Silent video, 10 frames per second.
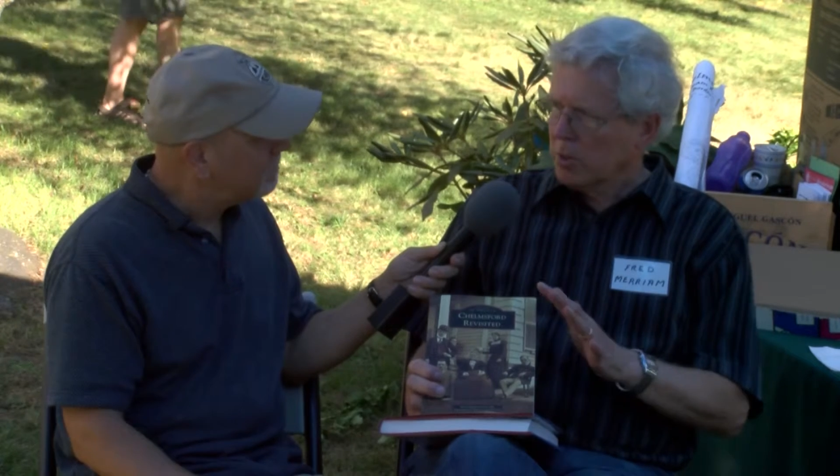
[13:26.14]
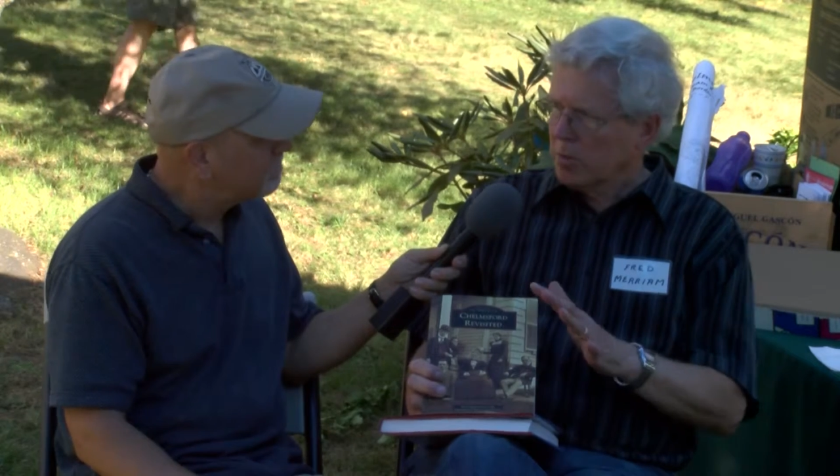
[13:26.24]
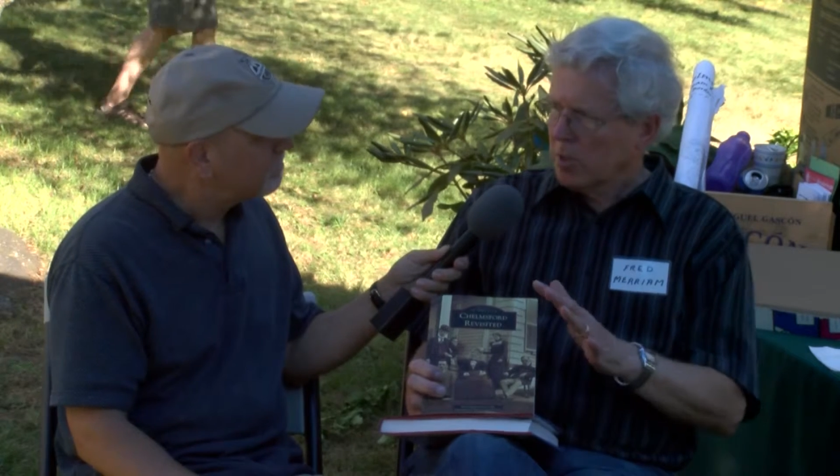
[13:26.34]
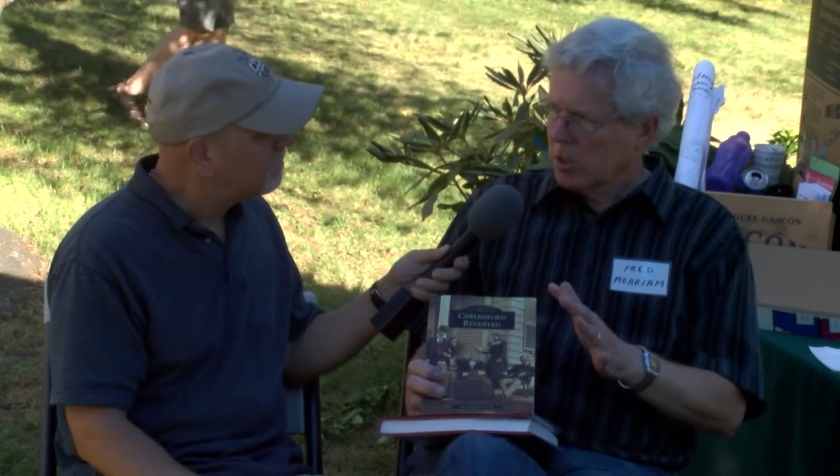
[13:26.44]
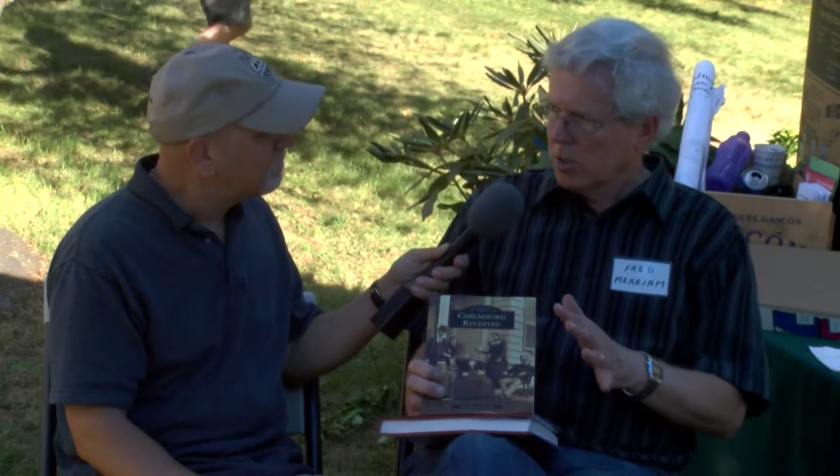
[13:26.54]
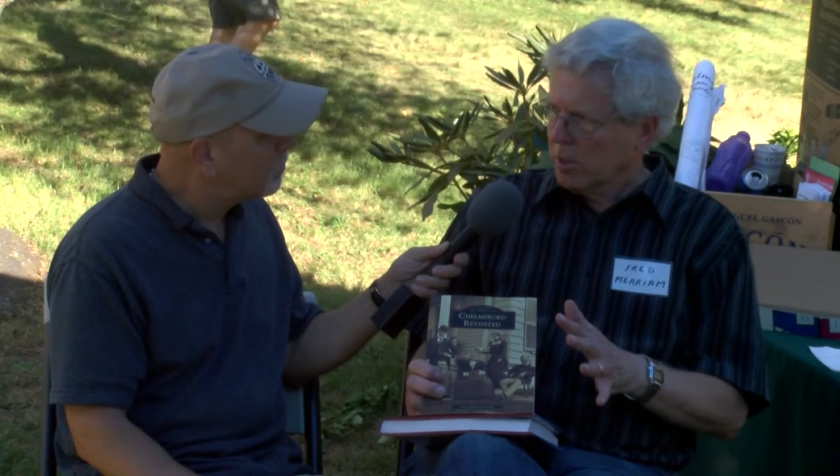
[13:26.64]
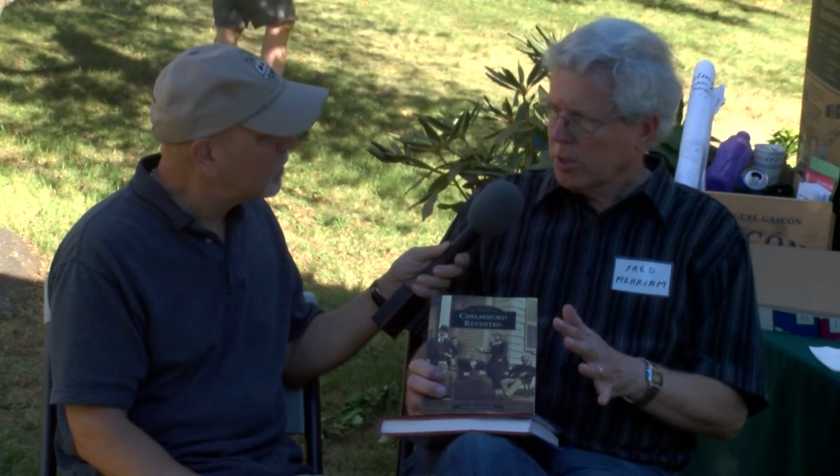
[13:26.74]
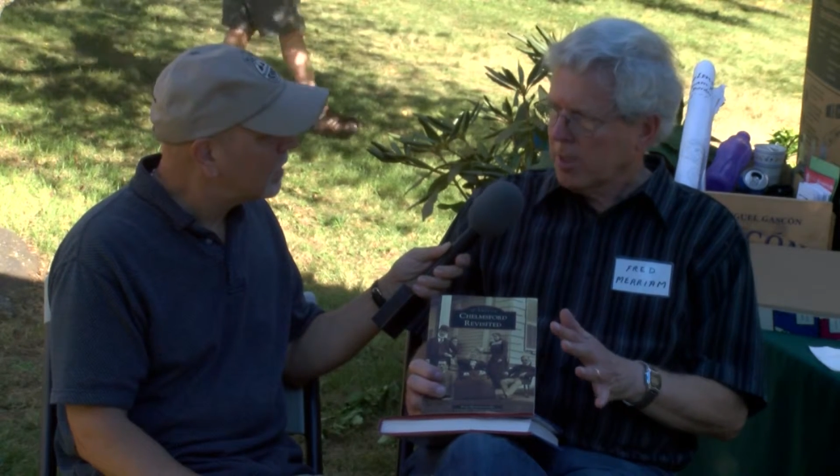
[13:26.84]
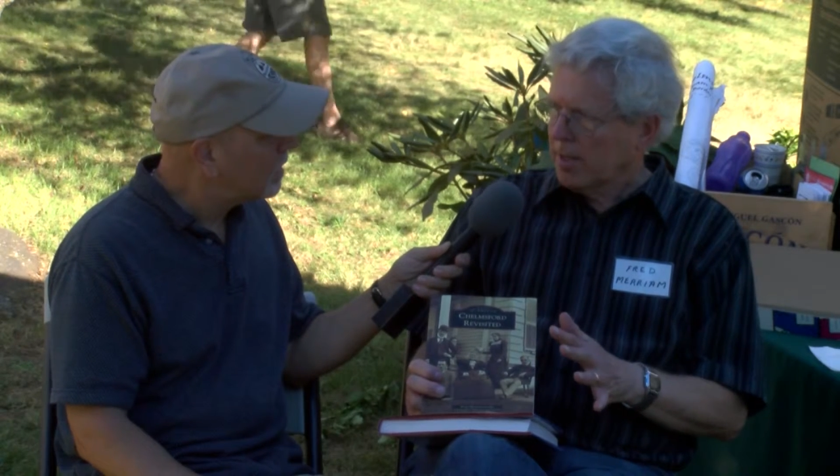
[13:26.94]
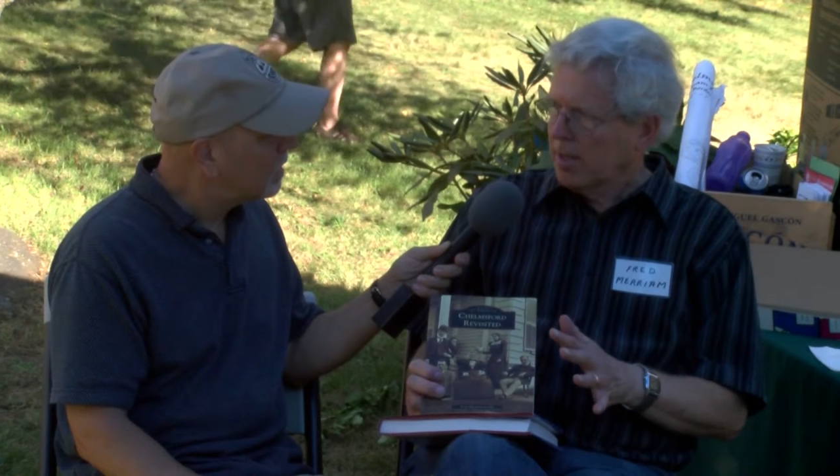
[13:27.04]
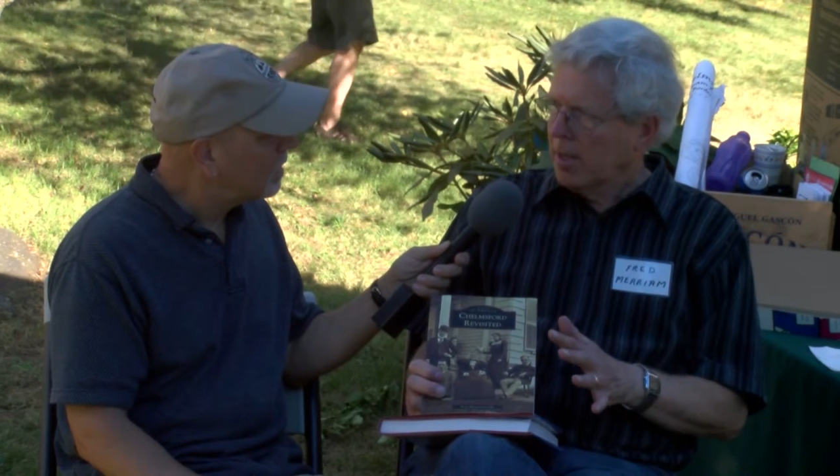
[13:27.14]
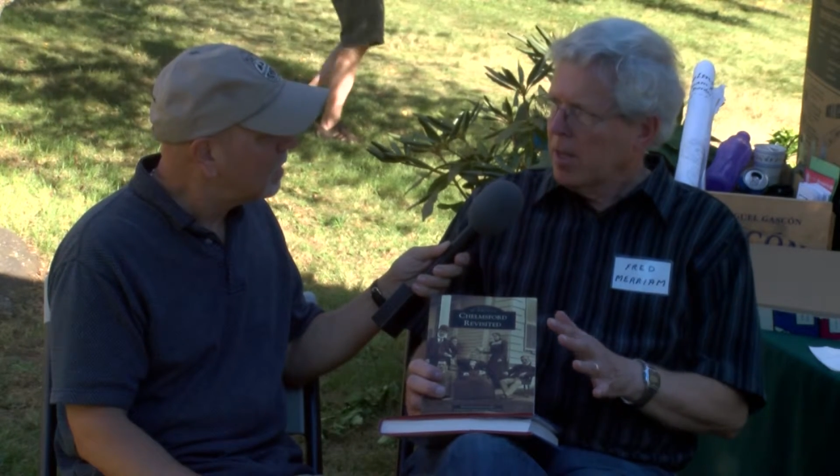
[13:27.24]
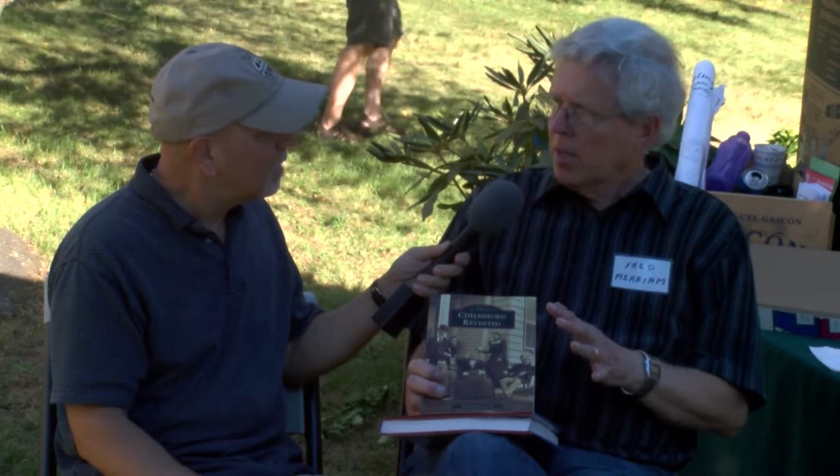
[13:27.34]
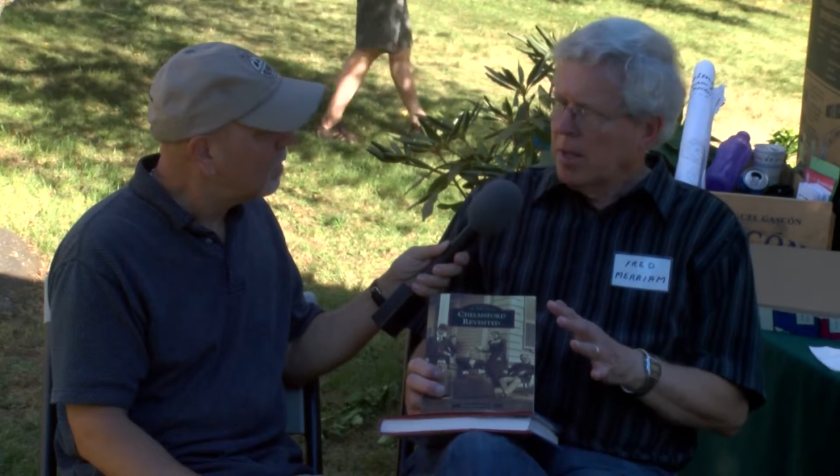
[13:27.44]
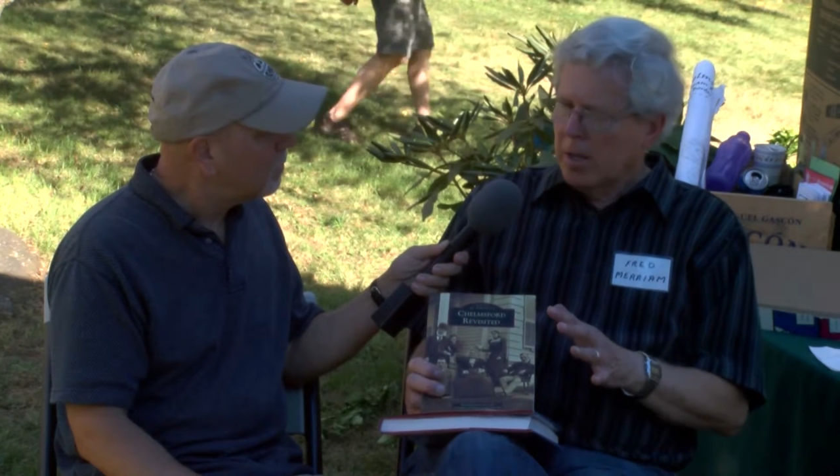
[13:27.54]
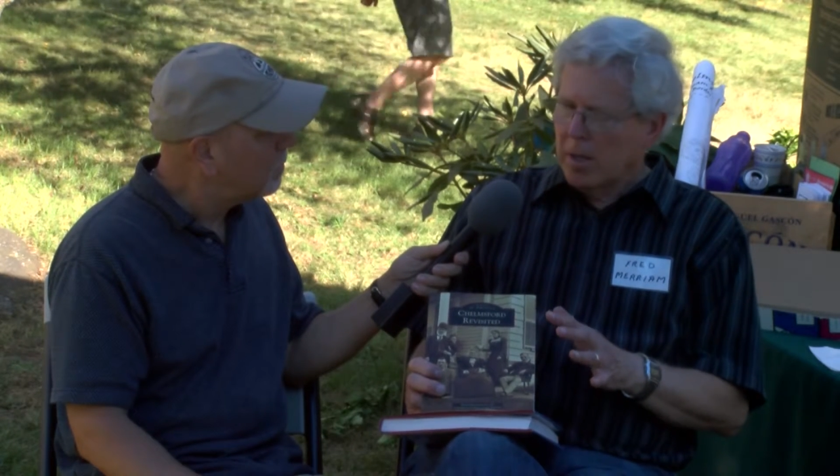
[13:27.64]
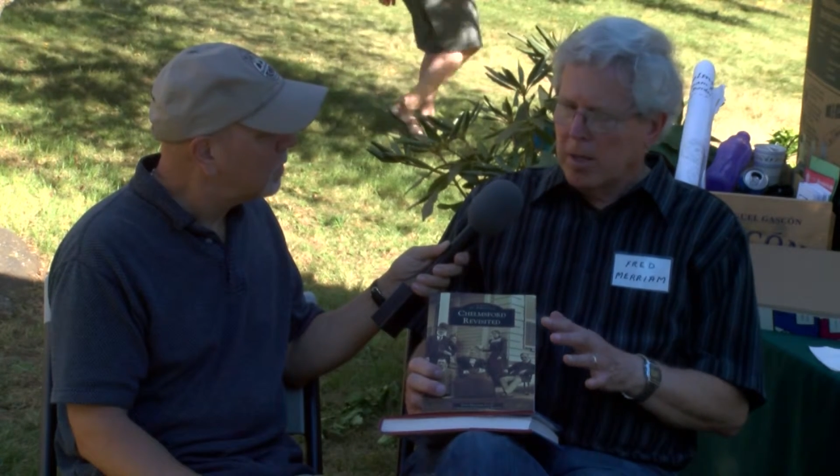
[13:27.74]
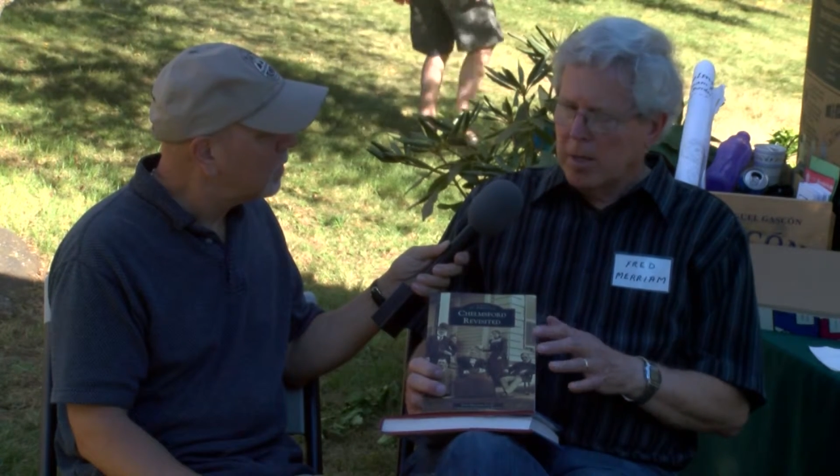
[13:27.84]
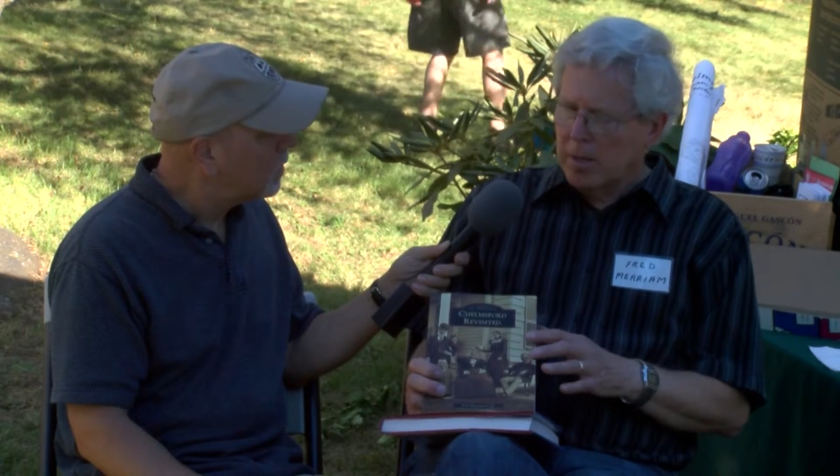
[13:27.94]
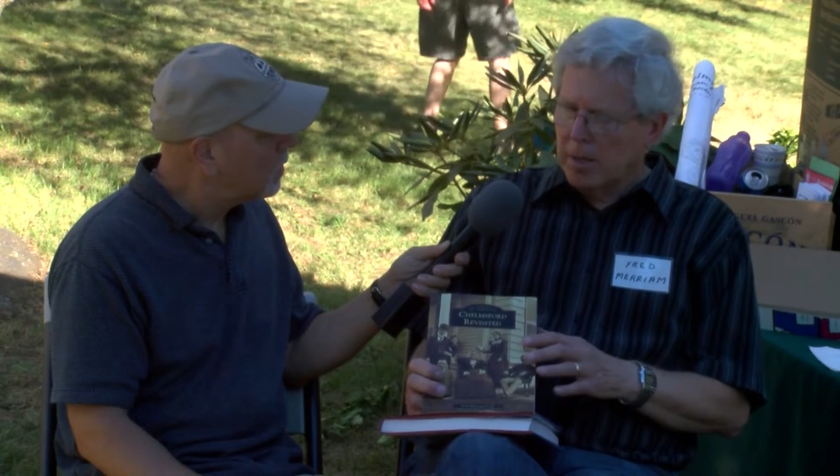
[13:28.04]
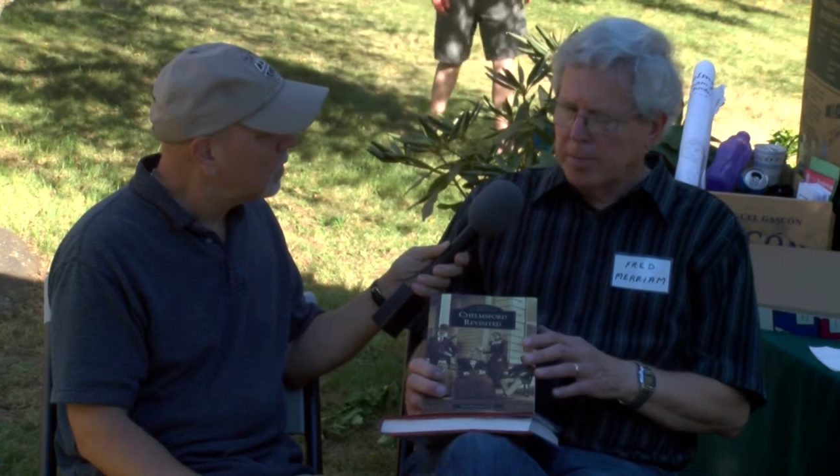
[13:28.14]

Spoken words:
of them the Historic Society, and